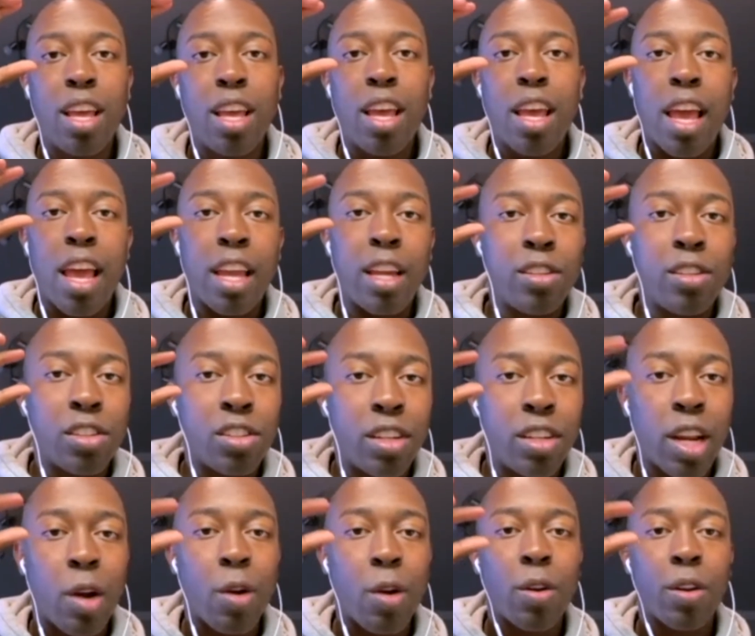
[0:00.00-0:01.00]
and you just
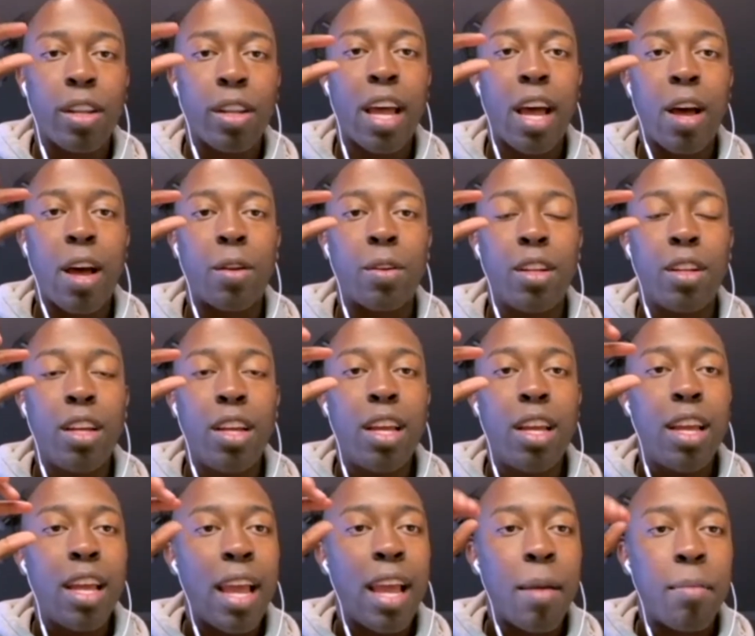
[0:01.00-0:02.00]
narrow it down
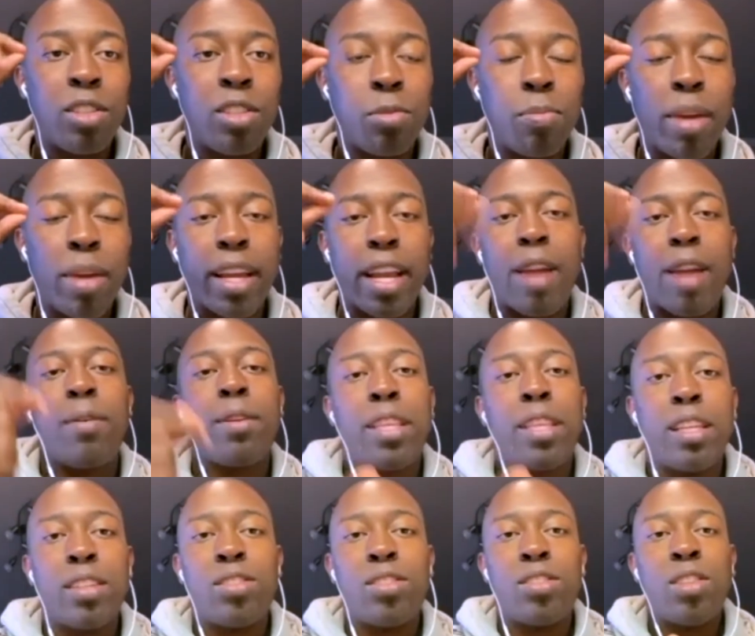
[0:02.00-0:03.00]
and just make everything
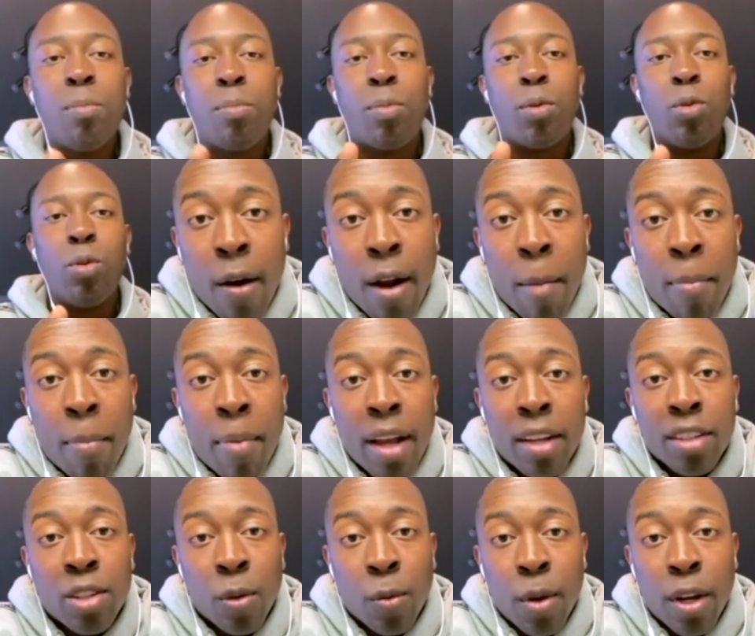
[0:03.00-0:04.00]
simple to pass the
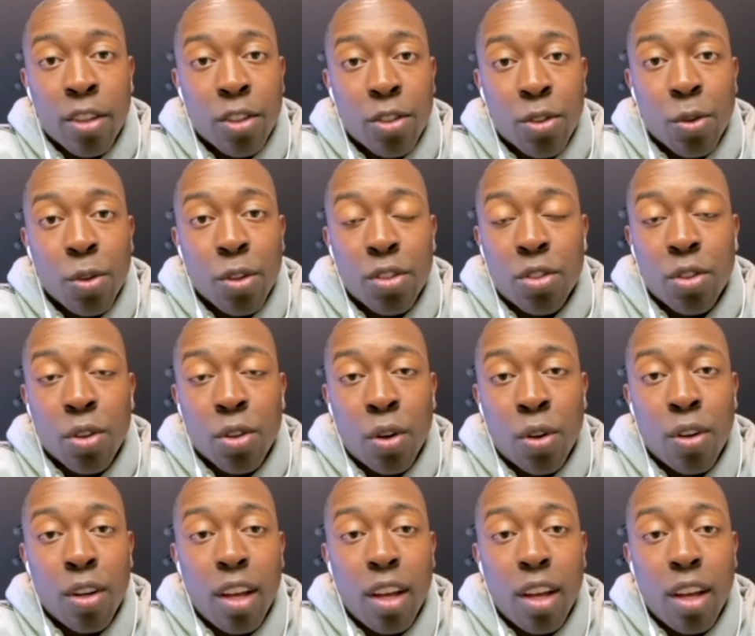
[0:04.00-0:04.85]
registry. So